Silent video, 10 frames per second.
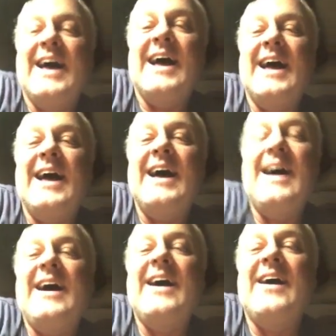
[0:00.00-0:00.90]

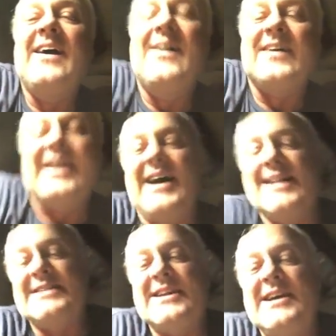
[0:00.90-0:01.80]
Oh, gosh.
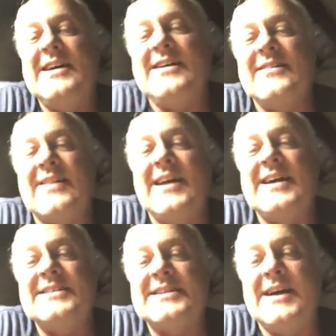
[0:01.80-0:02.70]
Oh,
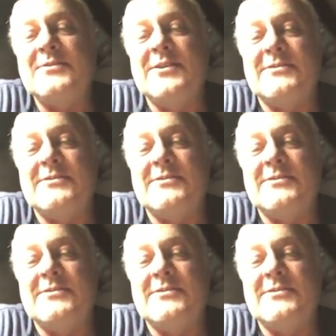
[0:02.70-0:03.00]
gosh. I'm going to